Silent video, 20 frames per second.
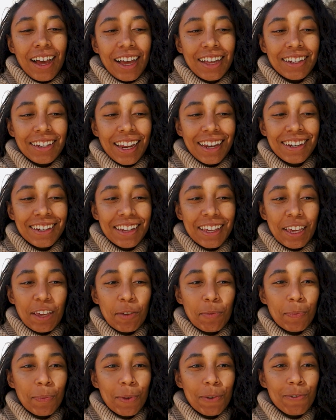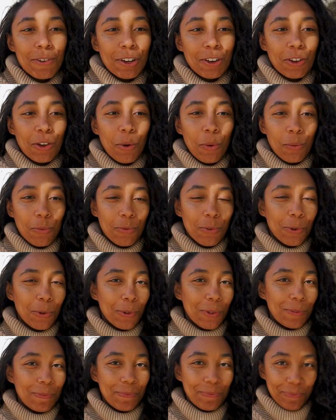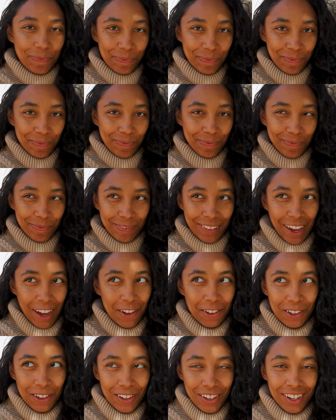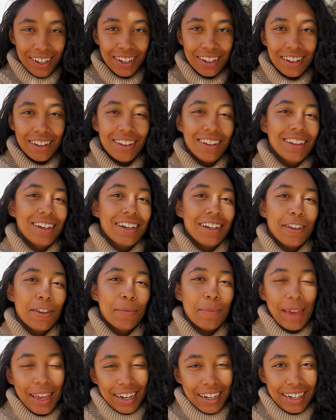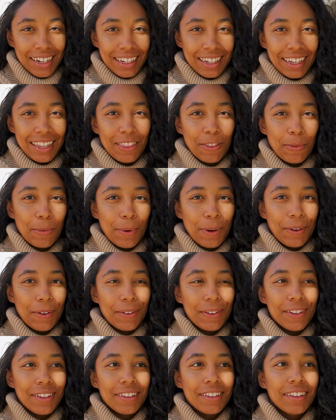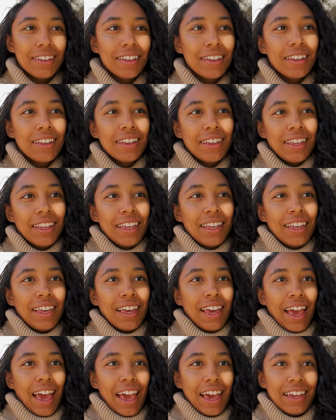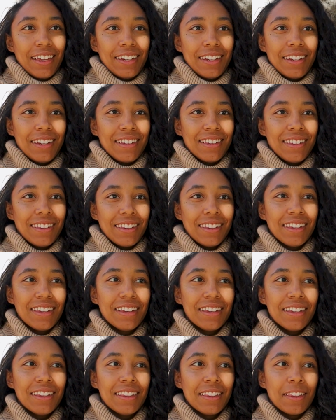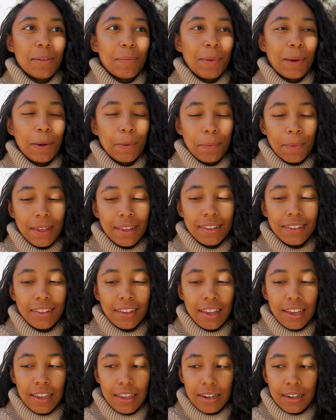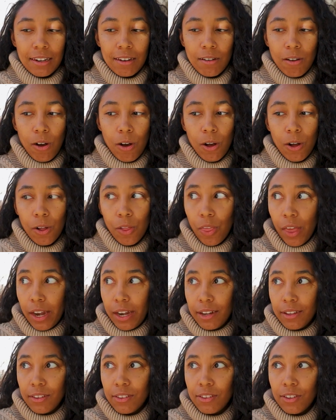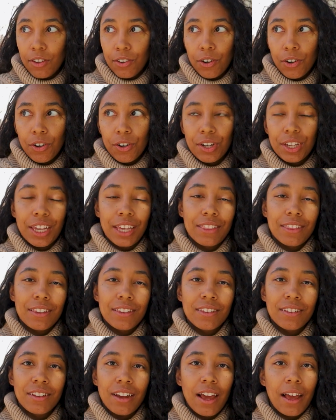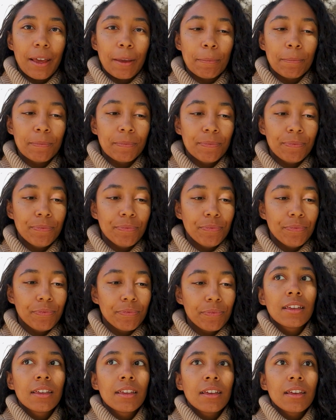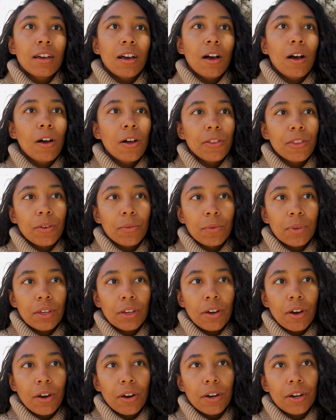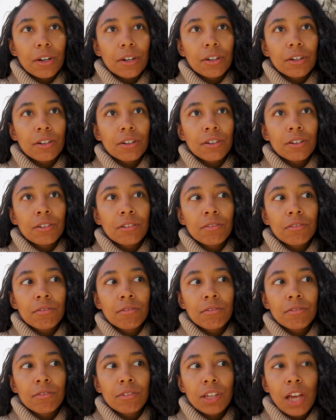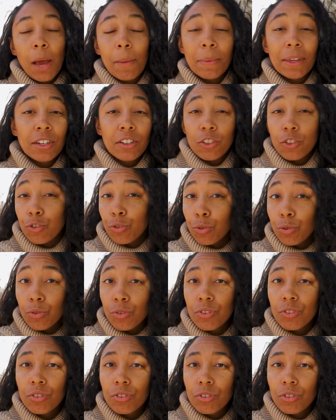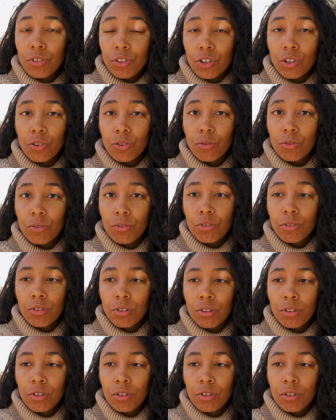I tend to keep a very hopeful outlook on humanity and the world, and see the purpose in all that is occurring at this time, all that we are coming to truth to